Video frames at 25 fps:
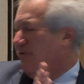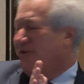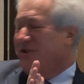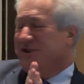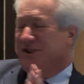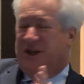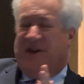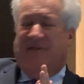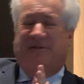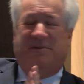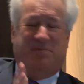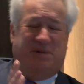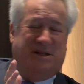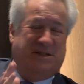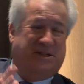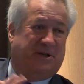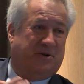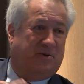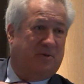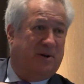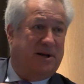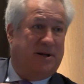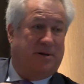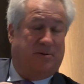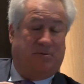First 7 months of
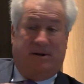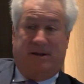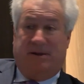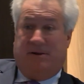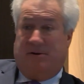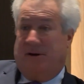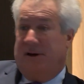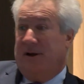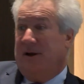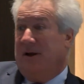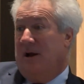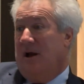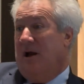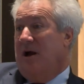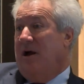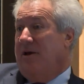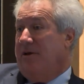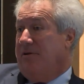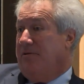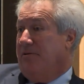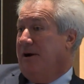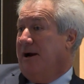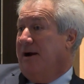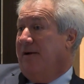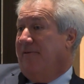2023.
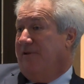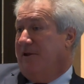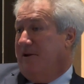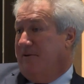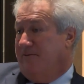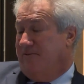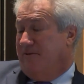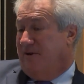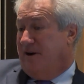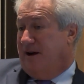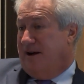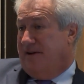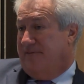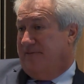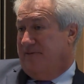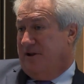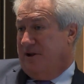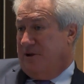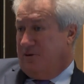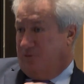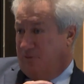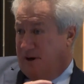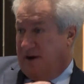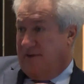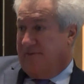Three of the
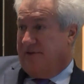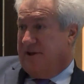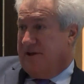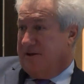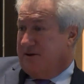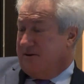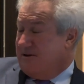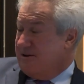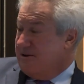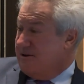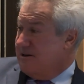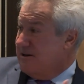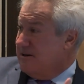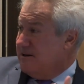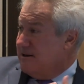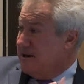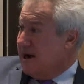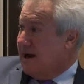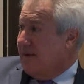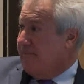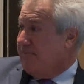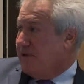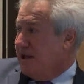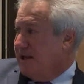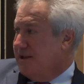
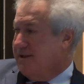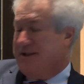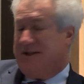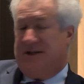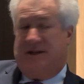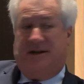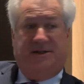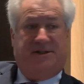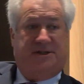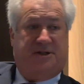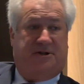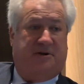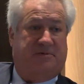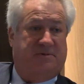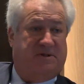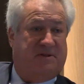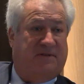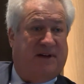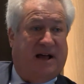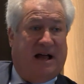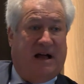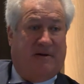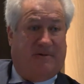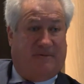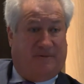top 10 cities in terms
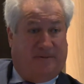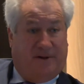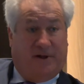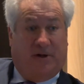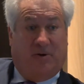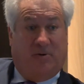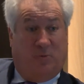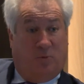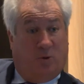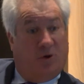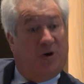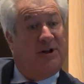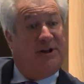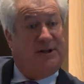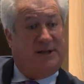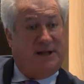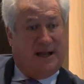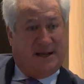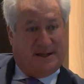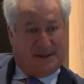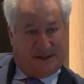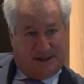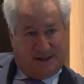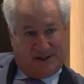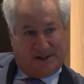of outflow were in
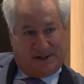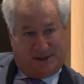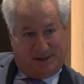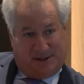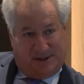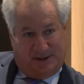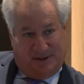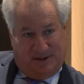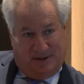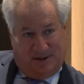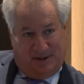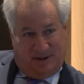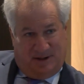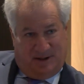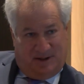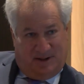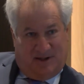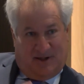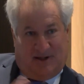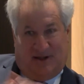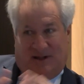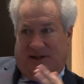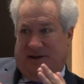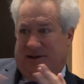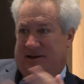Texas.
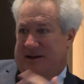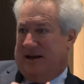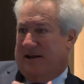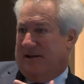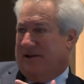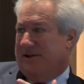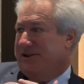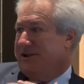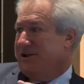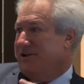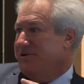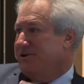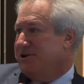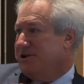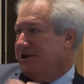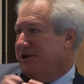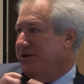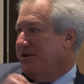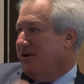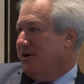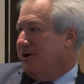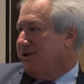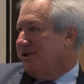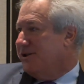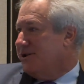Dallas, Houston,
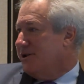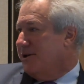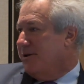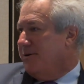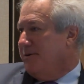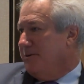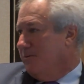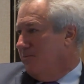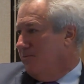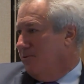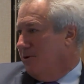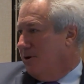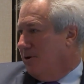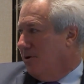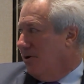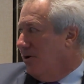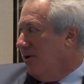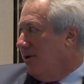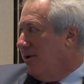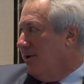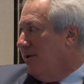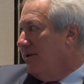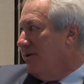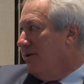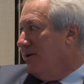Austin were
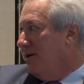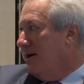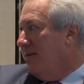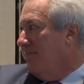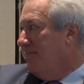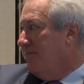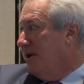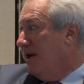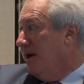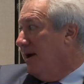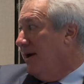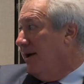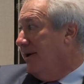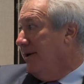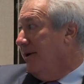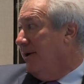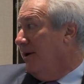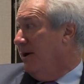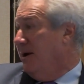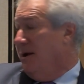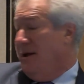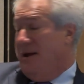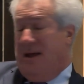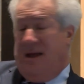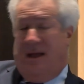all in the top 10.
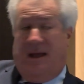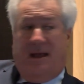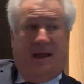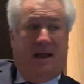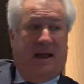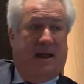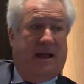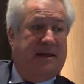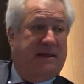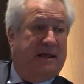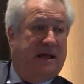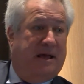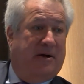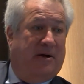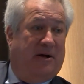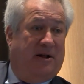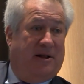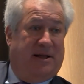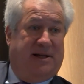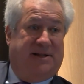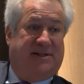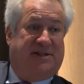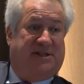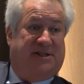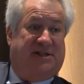And they
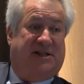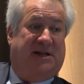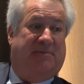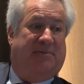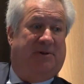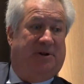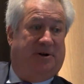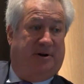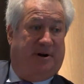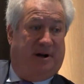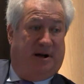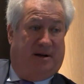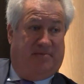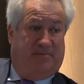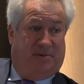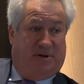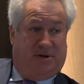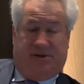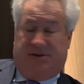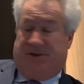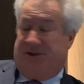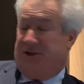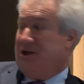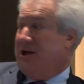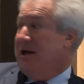all had similar
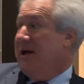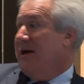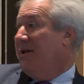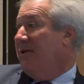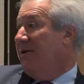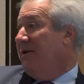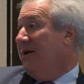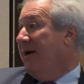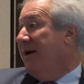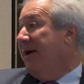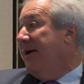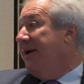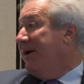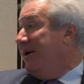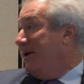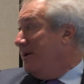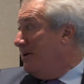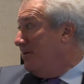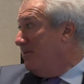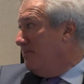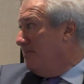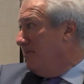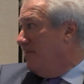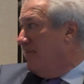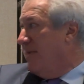numbers to LA,
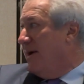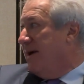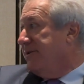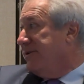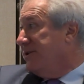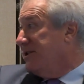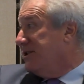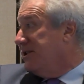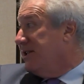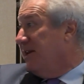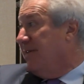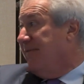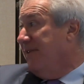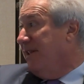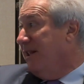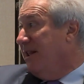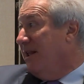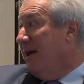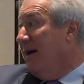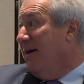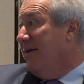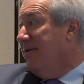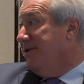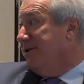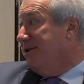about
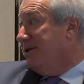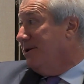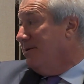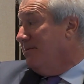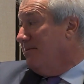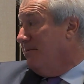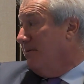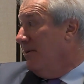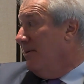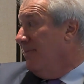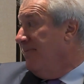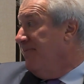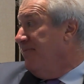7,000,